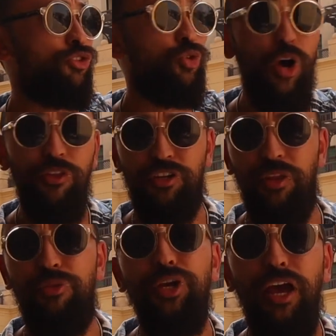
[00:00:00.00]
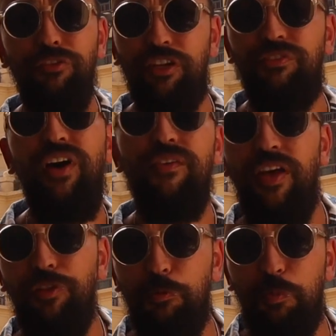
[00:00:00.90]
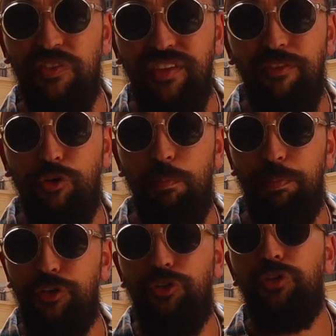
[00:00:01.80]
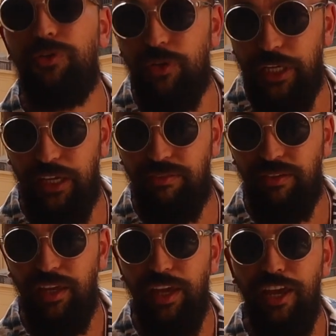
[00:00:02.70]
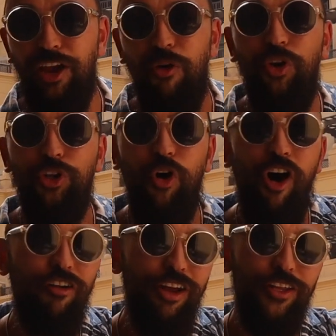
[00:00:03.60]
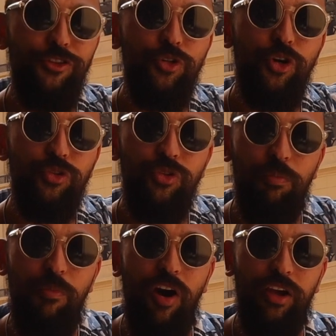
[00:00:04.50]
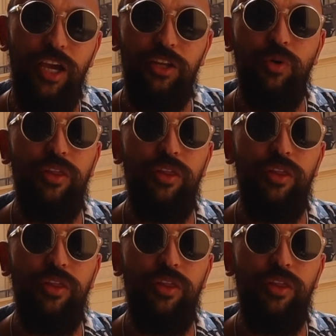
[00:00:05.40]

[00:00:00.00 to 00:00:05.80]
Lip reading: 200, 300, 500% compared to your colleagues. When you are ready to go to the market,